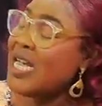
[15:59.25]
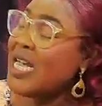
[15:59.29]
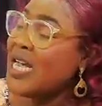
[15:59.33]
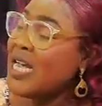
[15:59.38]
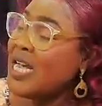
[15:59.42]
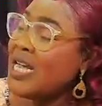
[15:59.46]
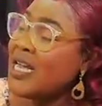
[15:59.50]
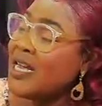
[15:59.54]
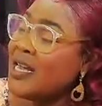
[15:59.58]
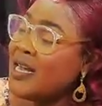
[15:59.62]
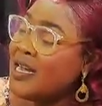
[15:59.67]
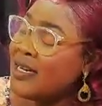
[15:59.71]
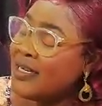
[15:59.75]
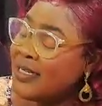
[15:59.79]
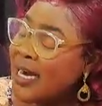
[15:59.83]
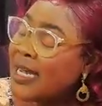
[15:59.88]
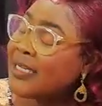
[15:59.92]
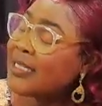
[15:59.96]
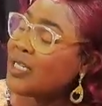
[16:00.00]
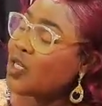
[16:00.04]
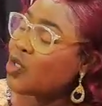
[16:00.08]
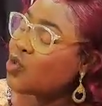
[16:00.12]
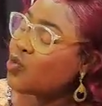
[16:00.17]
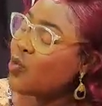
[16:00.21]
Wow,
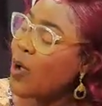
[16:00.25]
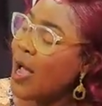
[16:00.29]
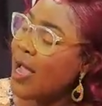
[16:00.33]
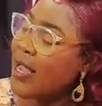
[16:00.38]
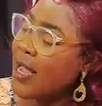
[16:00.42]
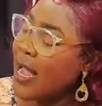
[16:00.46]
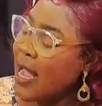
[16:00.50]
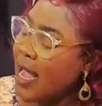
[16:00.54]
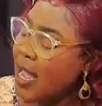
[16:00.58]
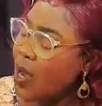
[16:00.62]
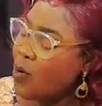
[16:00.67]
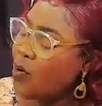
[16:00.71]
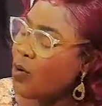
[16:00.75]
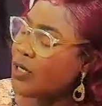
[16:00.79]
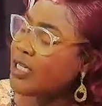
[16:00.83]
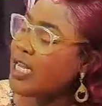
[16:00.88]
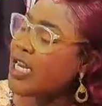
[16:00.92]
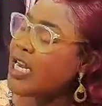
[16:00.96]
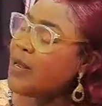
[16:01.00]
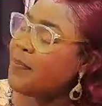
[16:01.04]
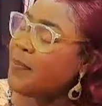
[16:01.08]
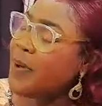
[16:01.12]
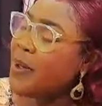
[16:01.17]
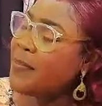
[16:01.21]
that is why I
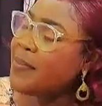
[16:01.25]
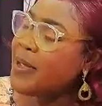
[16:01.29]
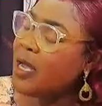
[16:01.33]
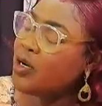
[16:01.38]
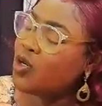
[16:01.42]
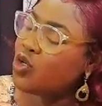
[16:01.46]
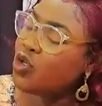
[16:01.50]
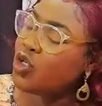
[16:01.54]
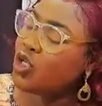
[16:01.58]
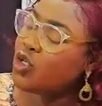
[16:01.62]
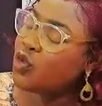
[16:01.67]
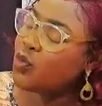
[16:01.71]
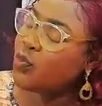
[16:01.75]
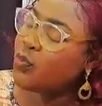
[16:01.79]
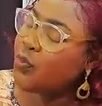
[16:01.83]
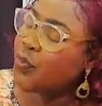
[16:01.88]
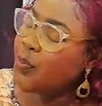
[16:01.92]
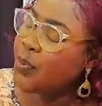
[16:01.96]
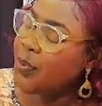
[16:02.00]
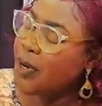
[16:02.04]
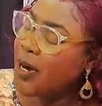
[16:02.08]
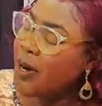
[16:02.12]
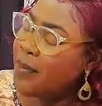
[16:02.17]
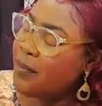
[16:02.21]
wasn't a baby. You should
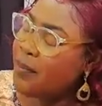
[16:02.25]
pray